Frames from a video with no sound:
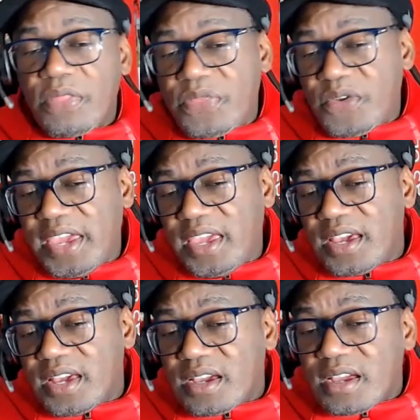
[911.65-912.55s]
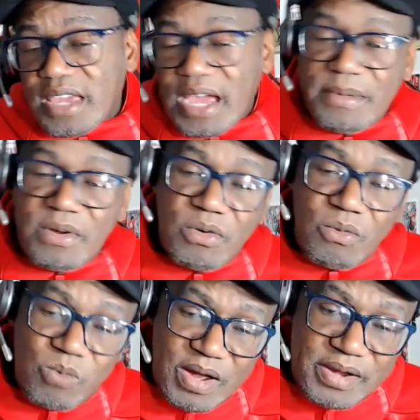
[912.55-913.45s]
3,
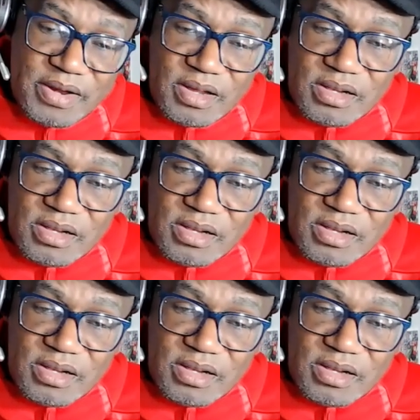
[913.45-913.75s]
Cameroon 1.